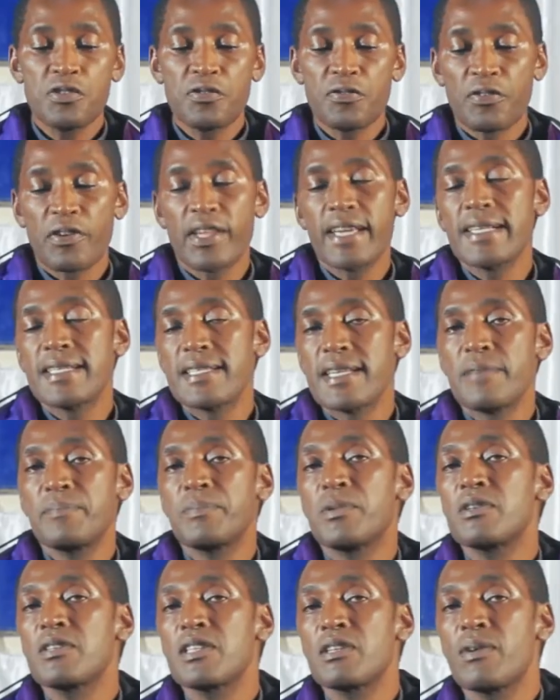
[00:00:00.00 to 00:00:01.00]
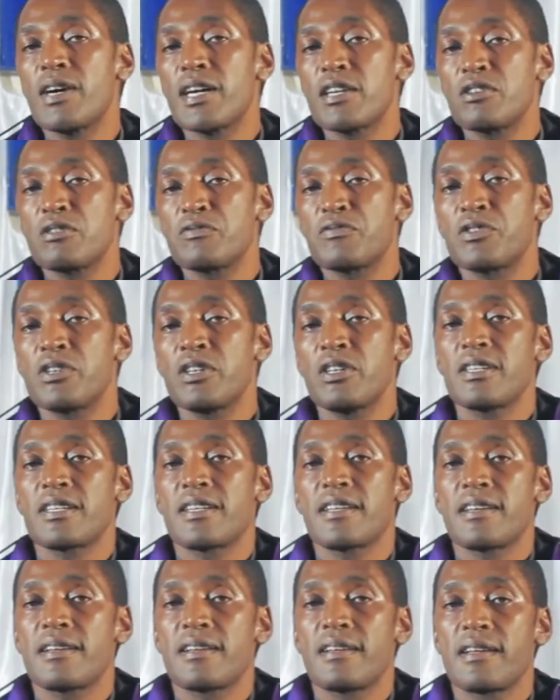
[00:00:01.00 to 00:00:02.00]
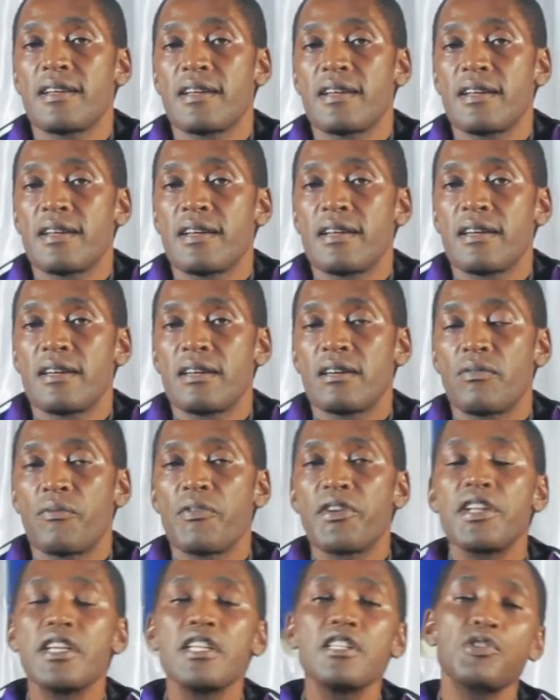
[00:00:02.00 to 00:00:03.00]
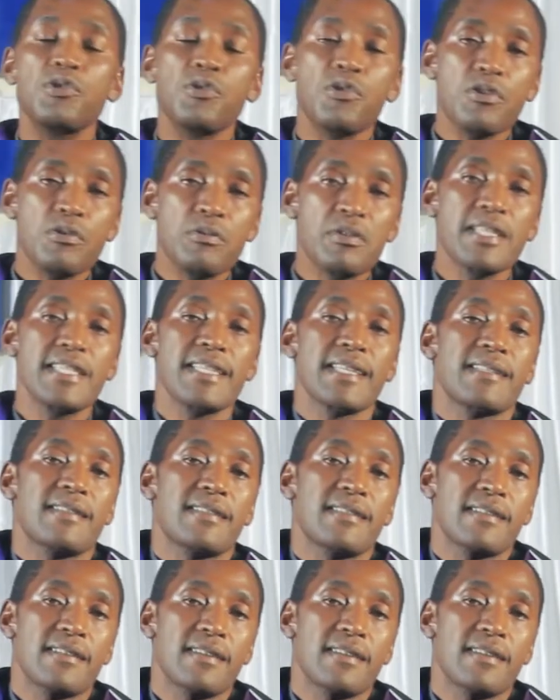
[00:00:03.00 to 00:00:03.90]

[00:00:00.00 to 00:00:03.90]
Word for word: reflect upon the Word of God. We need to use it.